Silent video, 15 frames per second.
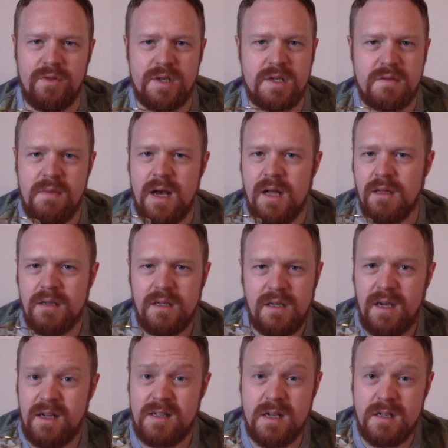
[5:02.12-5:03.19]
on the smell,
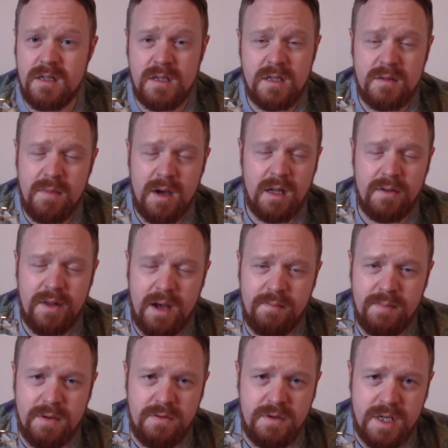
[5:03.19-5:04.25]
it doesn't smell that
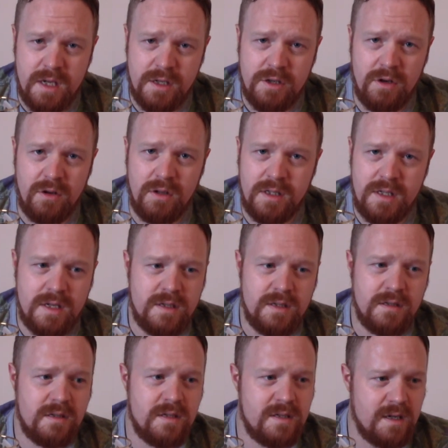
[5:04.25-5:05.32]
boozy at all. It
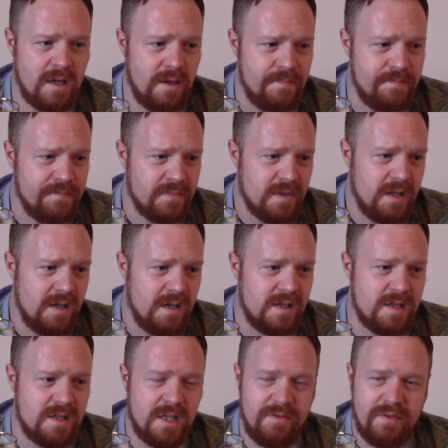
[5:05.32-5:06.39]
doesn't. Um, it
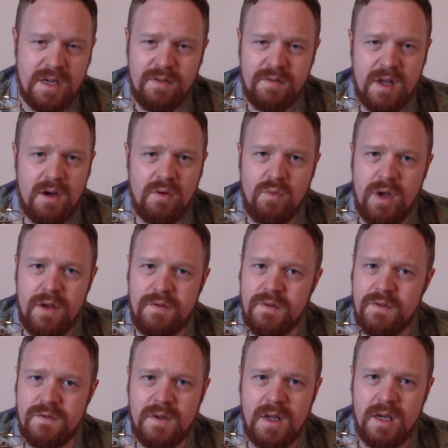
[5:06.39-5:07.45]
doesn't even have that whiff
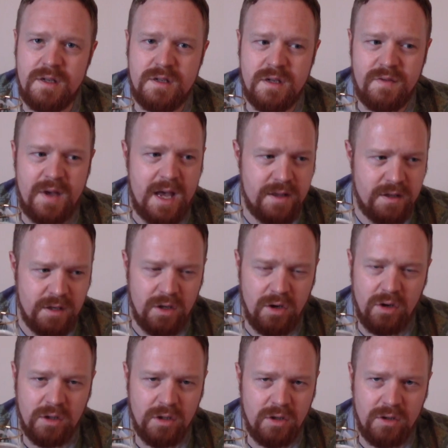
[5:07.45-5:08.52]
of like sort of
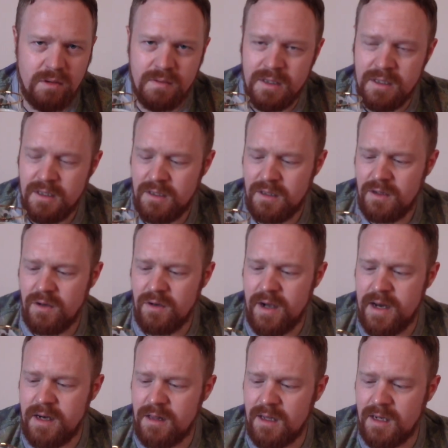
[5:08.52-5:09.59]
ethanol or or
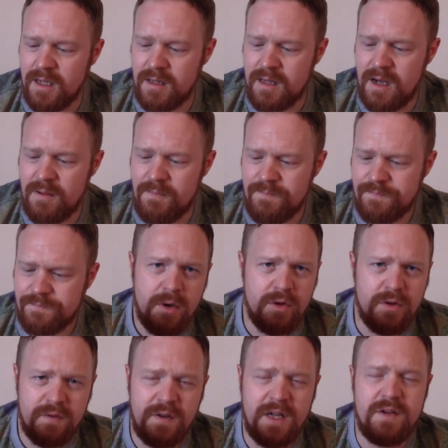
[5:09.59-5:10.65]
anything like that. But on
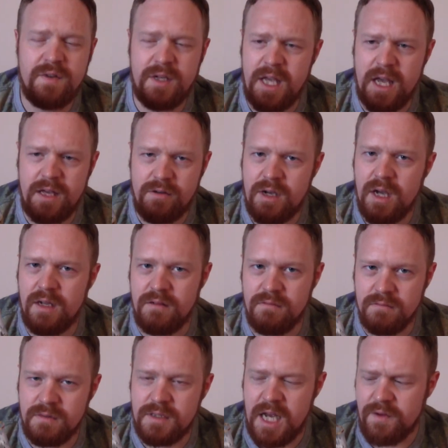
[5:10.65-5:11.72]
the flavour, yeah, you
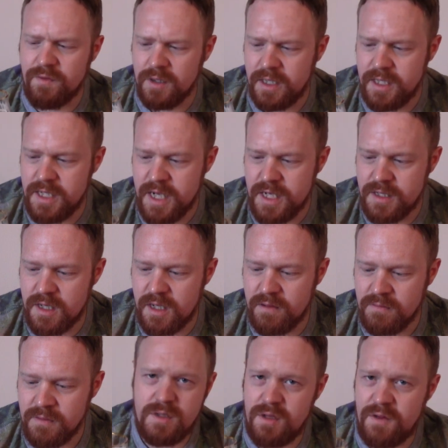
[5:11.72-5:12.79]
can definitely taste
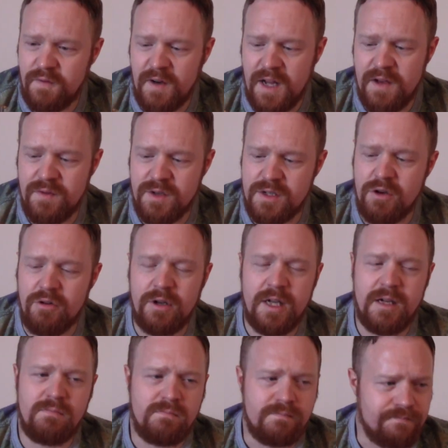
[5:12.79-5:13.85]
it. So the flavours on
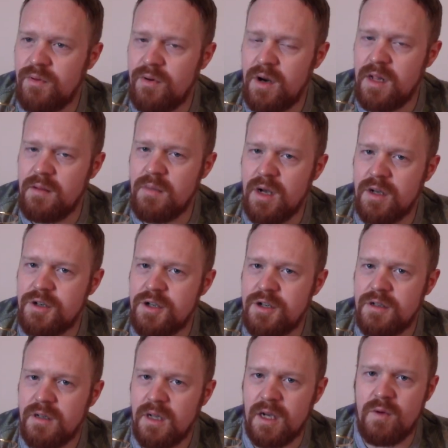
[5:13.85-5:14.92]
it pretty
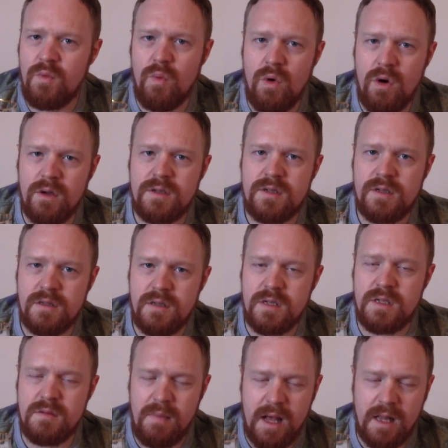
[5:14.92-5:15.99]
much like what the
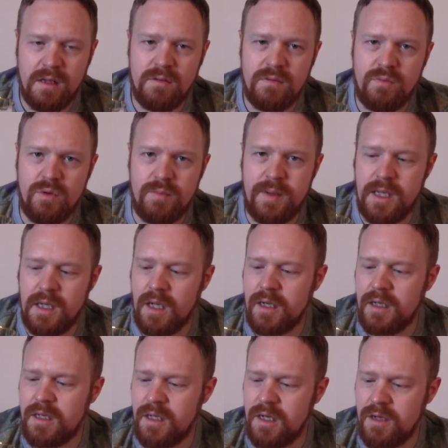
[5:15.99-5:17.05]
smell would be
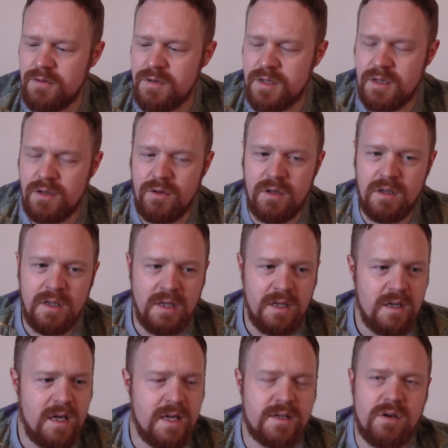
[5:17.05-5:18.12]
like, you know. So
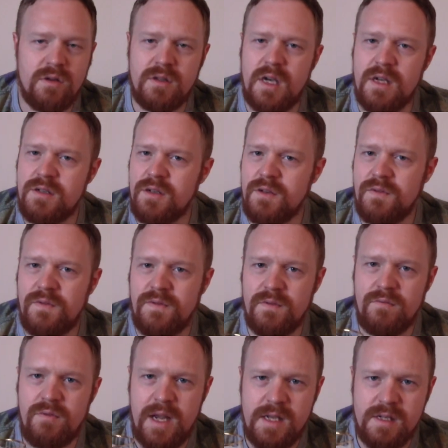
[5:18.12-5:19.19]
it's got that sort of
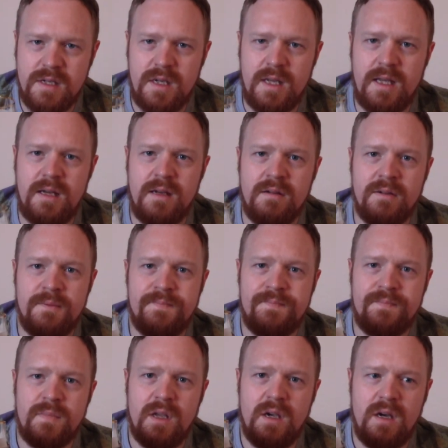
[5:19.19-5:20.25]
raisiny
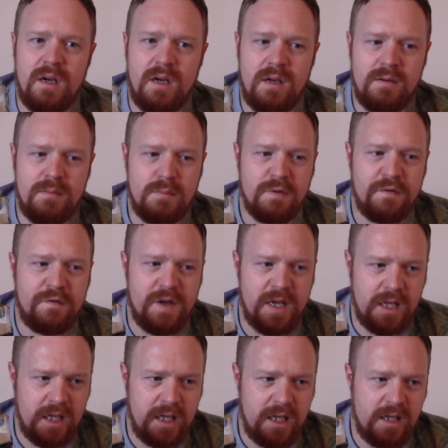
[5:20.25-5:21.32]
um,
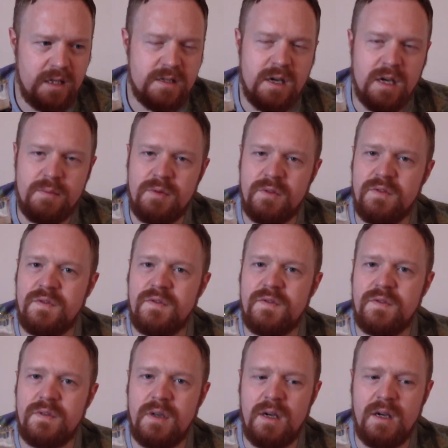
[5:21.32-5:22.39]
figgy type
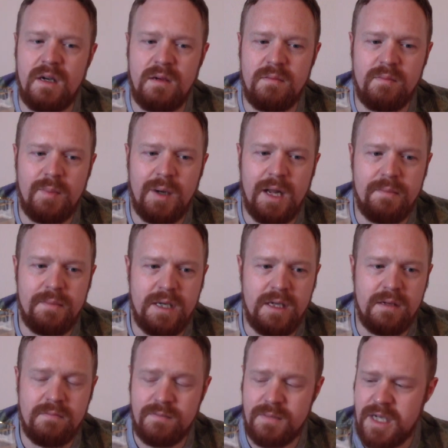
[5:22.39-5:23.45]
of um,
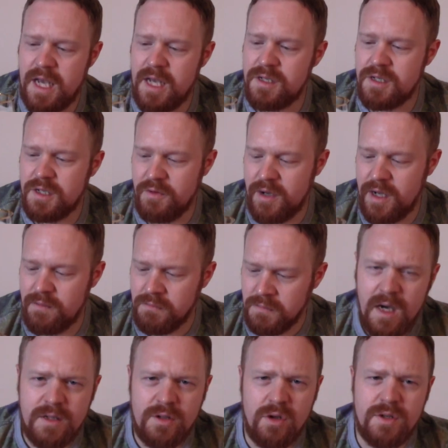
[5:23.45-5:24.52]
plummy taste to it
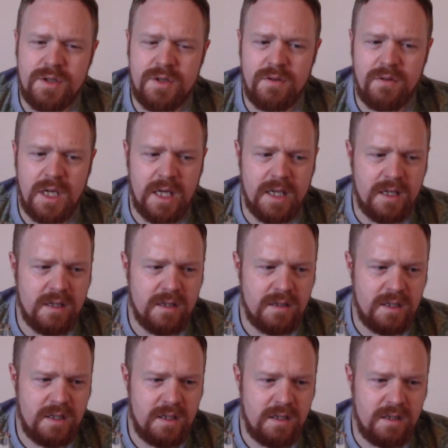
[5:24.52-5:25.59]
and also like
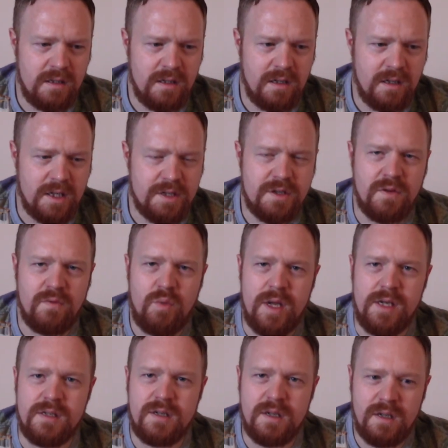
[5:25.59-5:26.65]
the uh, like sort of
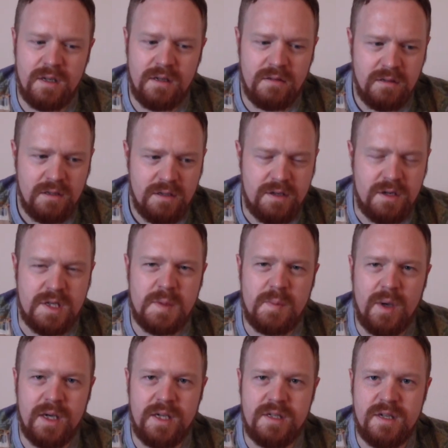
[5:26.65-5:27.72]
winter sort of
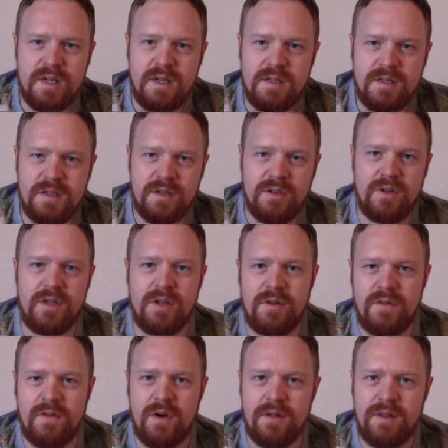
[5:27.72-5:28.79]
spices so you,
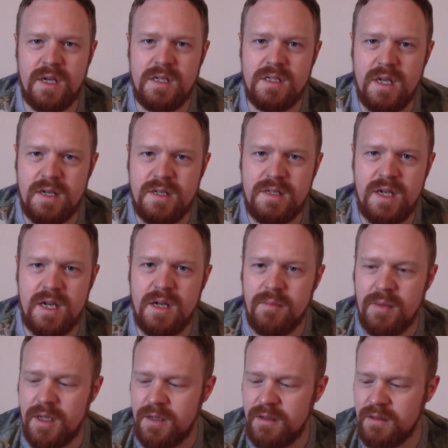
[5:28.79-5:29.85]
you've got things like
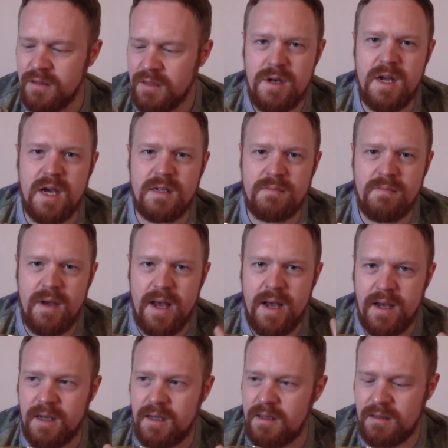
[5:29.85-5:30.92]
cinnamon
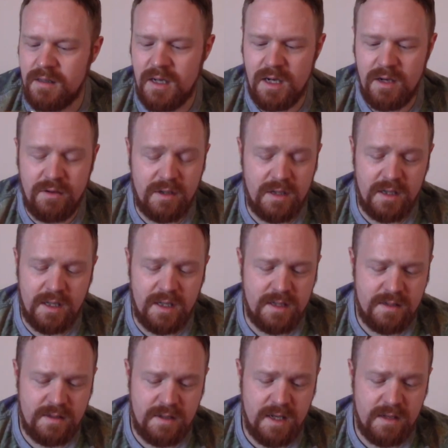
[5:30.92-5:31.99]
nutmeg you know it, it